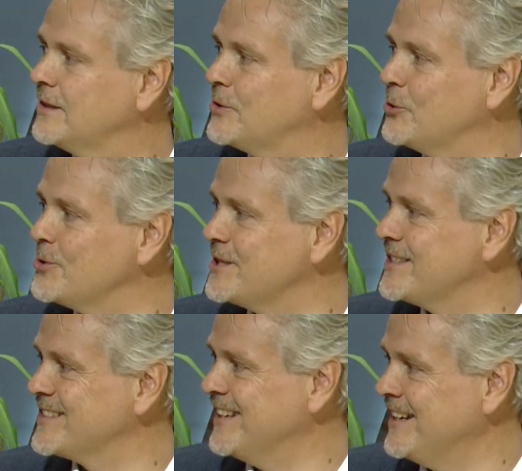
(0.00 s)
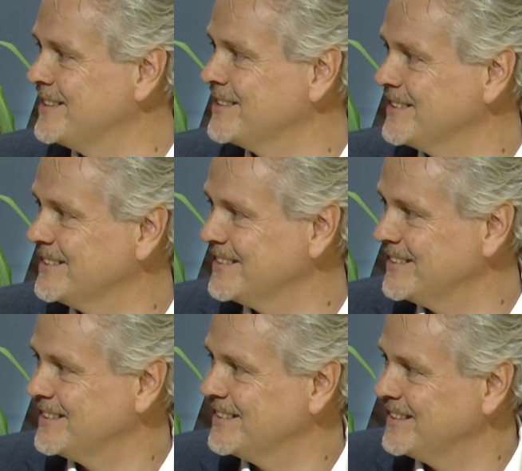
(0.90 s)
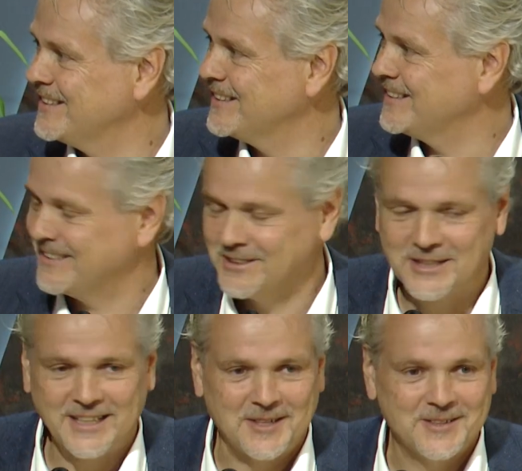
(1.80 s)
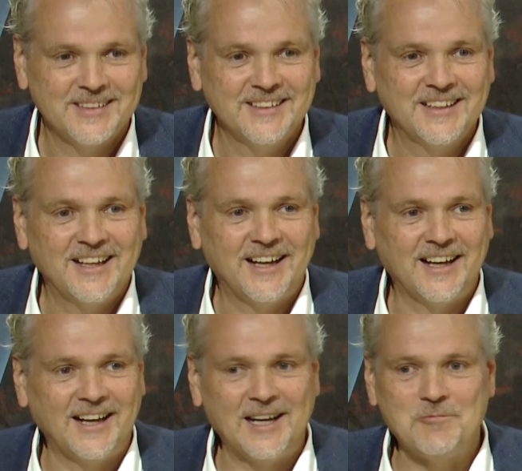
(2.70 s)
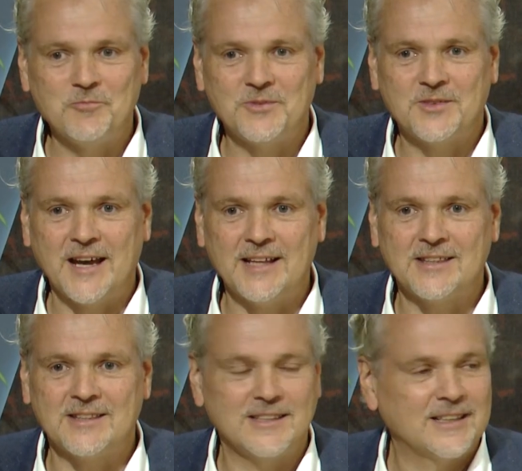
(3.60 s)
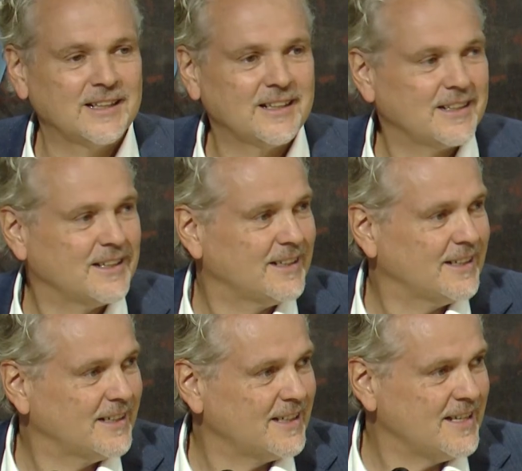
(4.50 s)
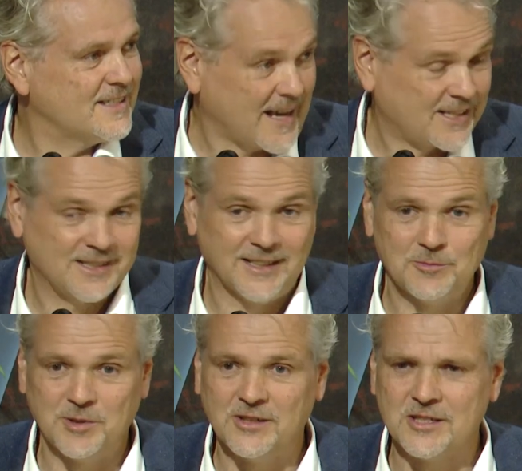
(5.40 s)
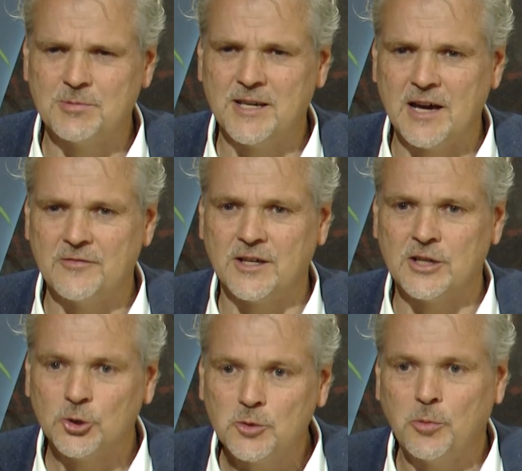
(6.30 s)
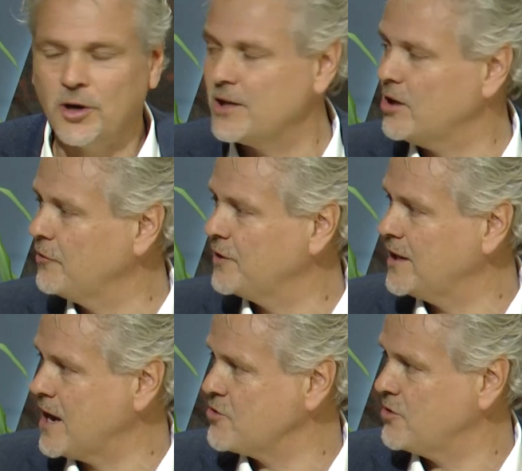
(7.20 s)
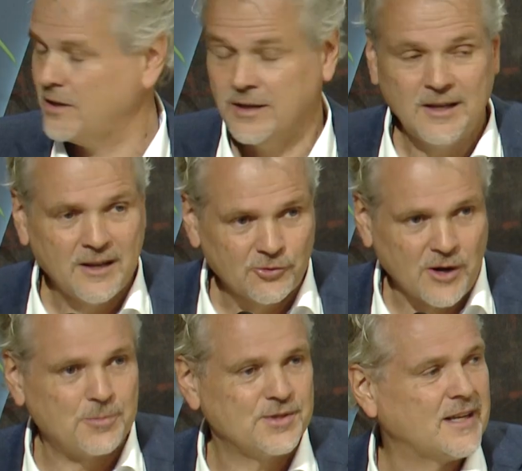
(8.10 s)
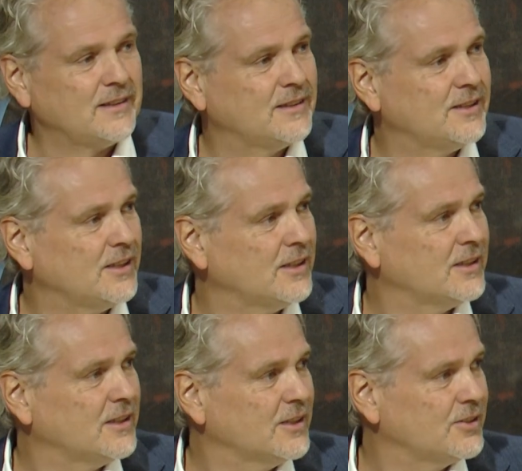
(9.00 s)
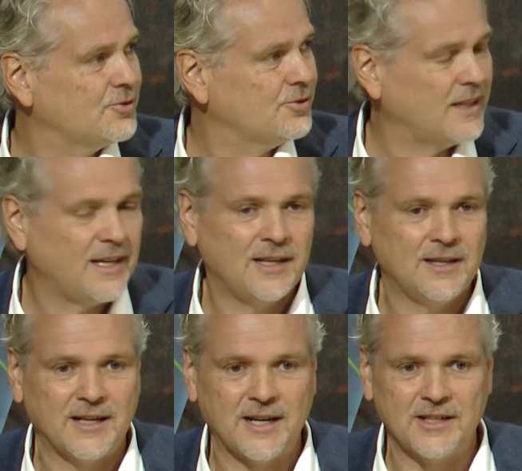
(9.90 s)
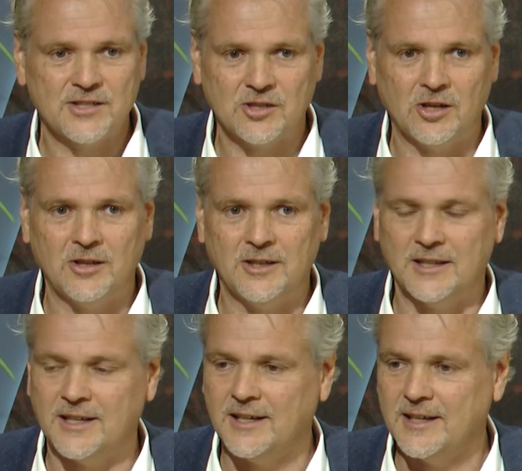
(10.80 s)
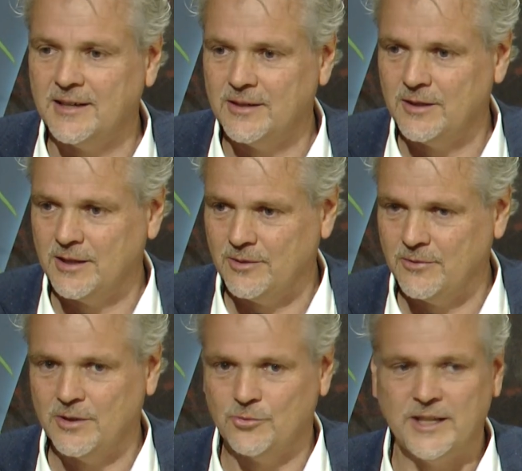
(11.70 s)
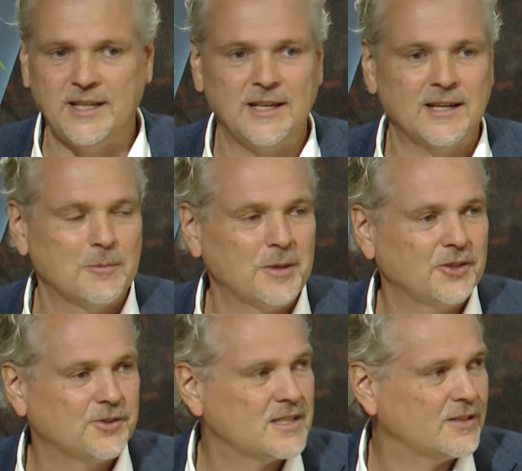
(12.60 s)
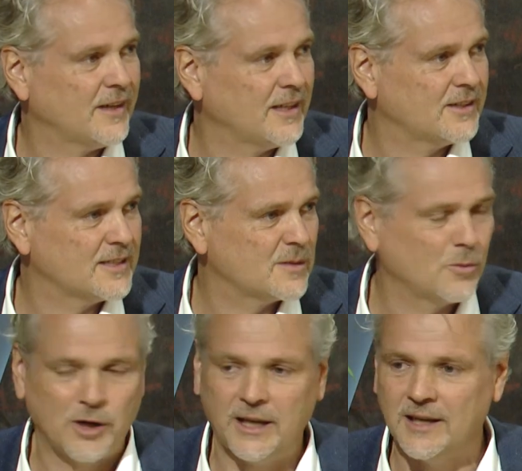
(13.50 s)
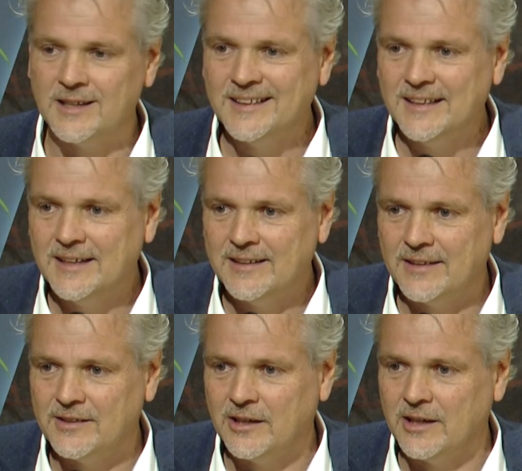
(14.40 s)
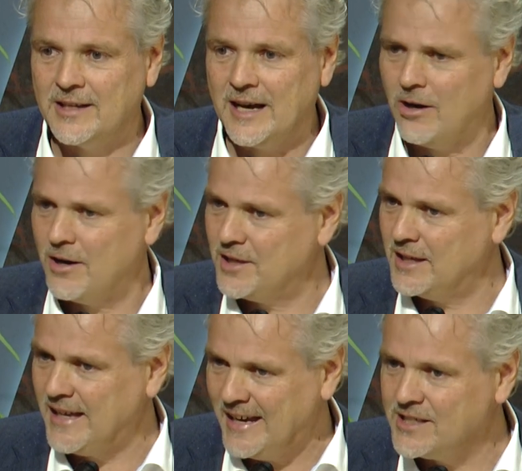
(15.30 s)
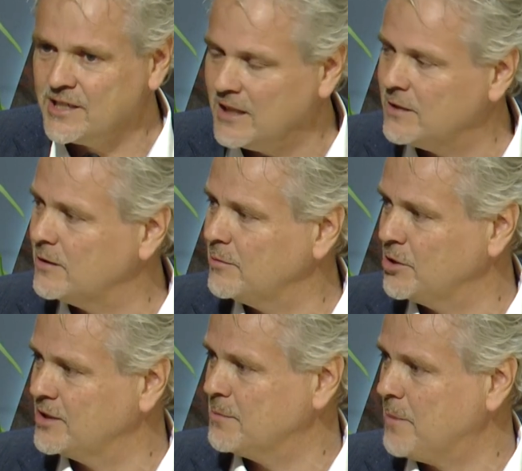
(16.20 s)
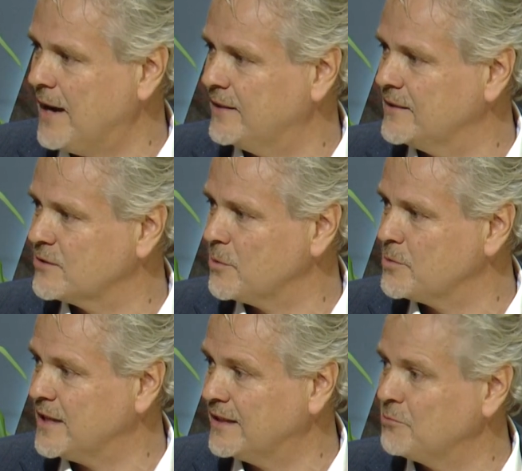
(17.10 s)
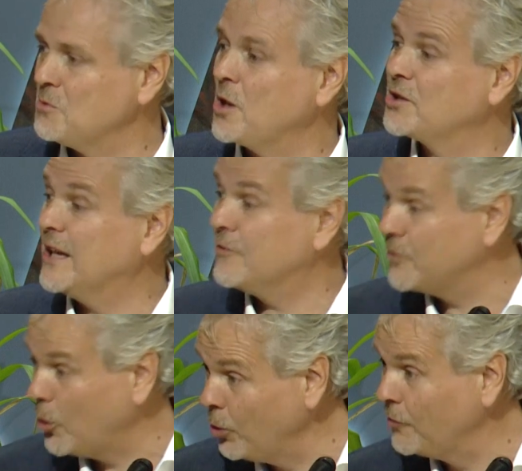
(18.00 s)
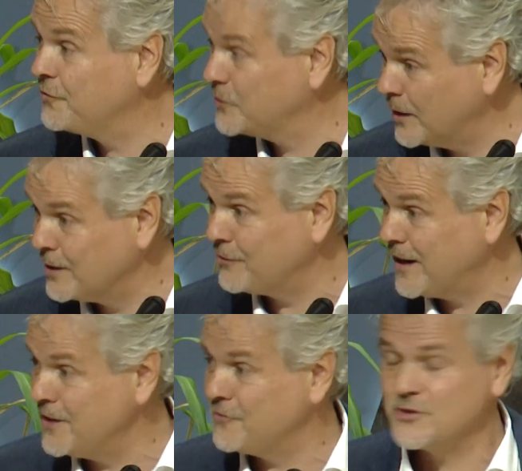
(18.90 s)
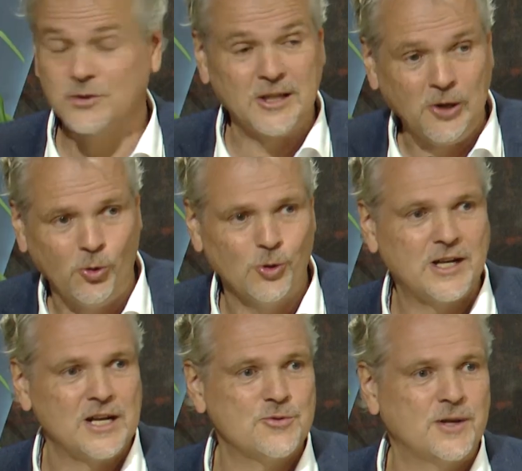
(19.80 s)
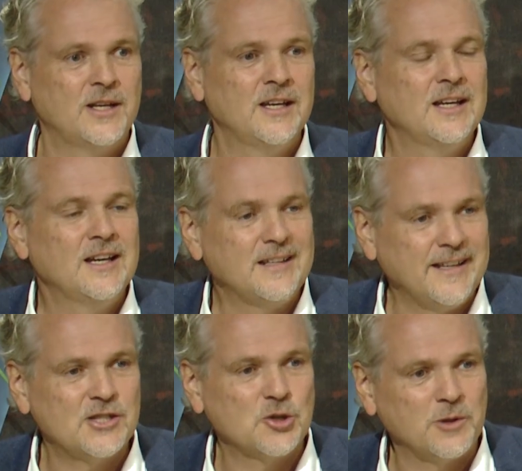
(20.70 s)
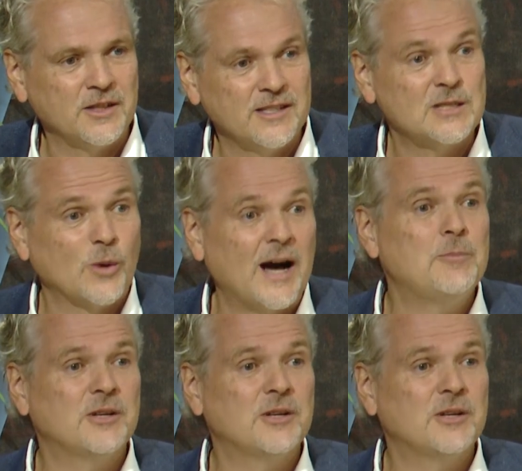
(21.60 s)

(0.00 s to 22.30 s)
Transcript: Tusi is late. Okay. That is excellent because we have a good part of the country represented here today. I saw a reading about this event this morning that there are now, I think, 18 municipalities represented. We want to have all 25, so the whole country needs to be in this. Why?